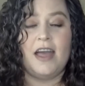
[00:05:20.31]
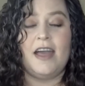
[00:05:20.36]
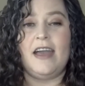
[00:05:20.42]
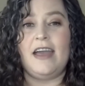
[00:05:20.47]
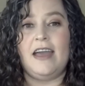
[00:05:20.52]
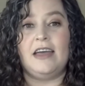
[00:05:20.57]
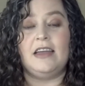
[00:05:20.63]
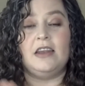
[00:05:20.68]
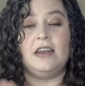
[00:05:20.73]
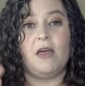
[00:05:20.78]

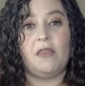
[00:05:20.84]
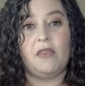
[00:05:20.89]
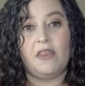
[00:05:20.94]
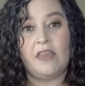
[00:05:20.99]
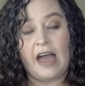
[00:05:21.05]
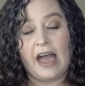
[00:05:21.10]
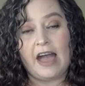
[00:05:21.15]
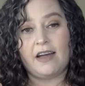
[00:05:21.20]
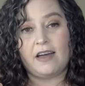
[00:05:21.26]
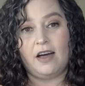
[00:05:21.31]
And
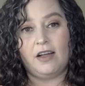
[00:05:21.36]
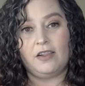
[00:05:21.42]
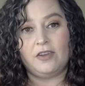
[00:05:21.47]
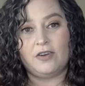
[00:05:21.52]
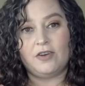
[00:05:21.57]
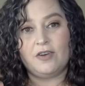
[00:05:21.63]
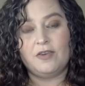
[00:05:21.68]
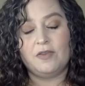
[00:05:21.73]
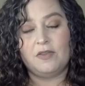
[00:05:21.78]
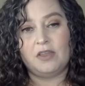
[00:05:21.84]
that
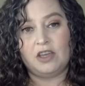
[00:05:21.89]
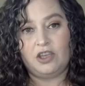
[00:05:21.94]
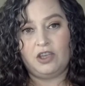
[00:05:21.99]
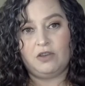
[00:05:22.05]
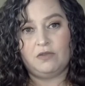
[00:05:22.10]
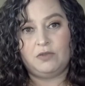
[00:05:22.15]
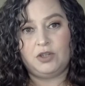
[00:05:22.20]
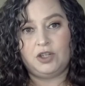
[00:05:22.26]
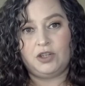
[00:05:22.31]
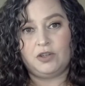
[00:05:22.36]
color that
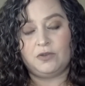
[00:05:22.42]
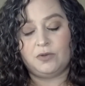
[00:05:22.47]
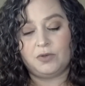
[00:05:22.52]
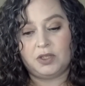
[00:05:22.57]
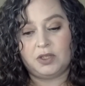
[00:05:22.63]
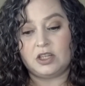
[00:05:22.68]
you choose,